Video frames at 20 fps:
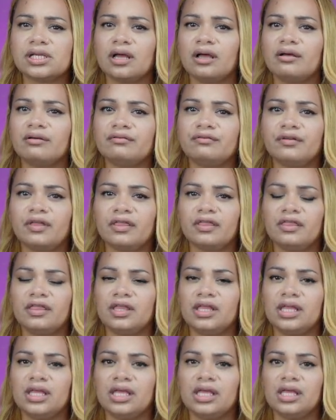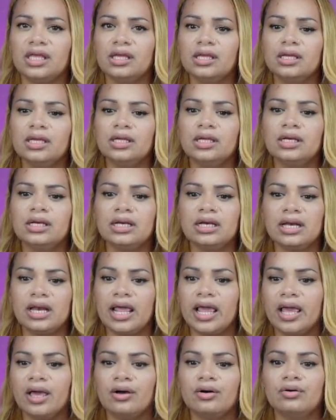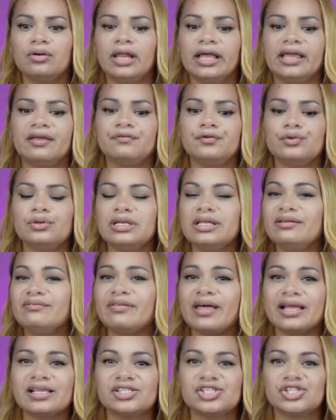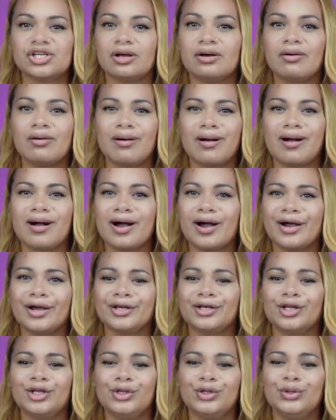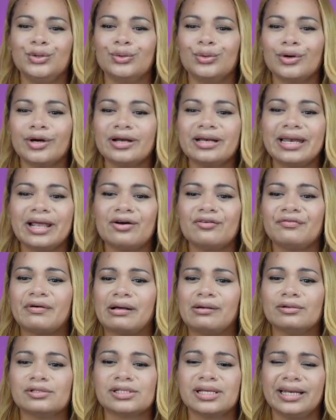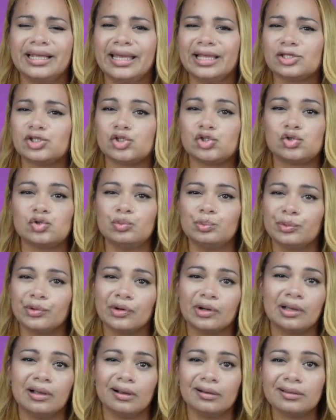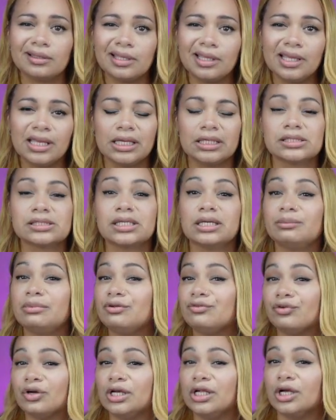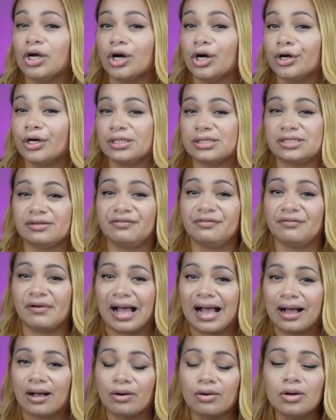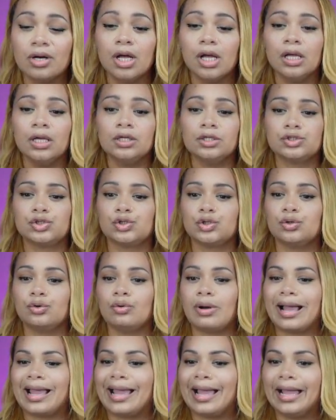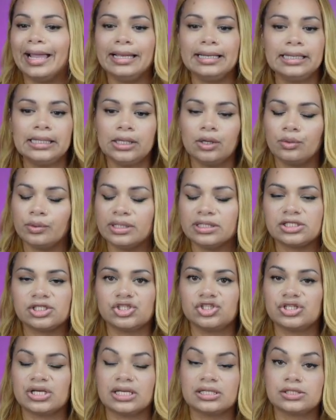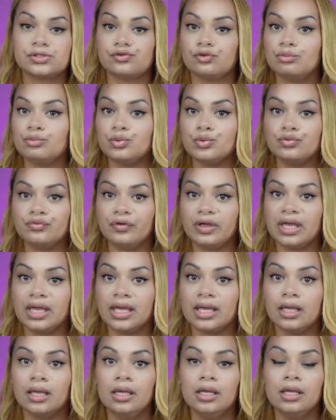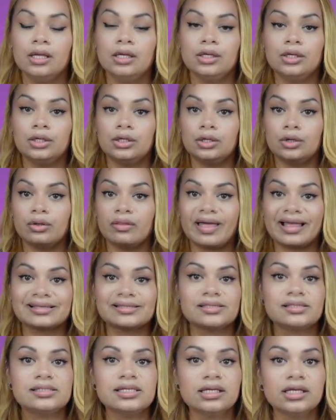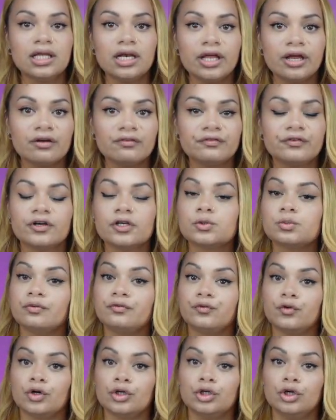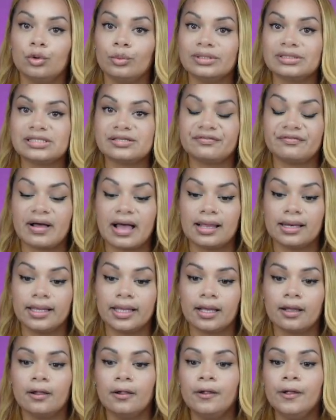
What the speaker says: of the nail, like if you leave that gel on, your nail file is going to get super gunky and it's going to be really hard to file. So I highly always suggest removing that sticky layer first before you go into filing.